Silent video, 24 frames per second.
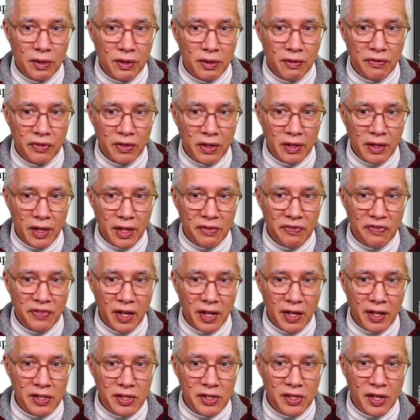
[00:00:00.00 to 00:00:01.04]
The
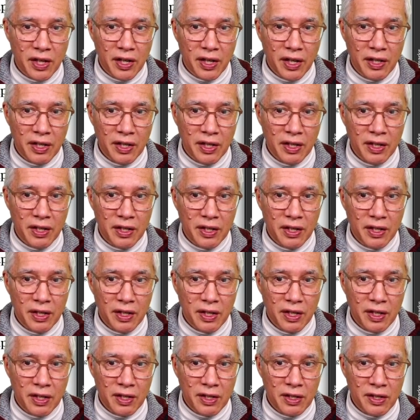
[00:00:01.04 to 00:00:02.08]
left-hand side
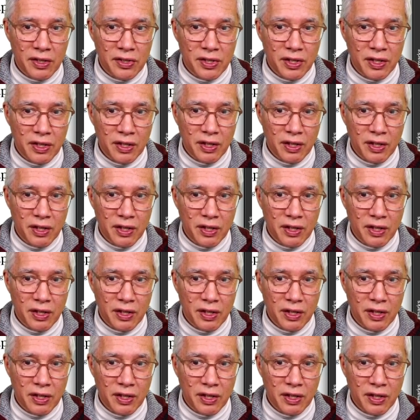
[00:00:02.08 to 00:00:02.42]
is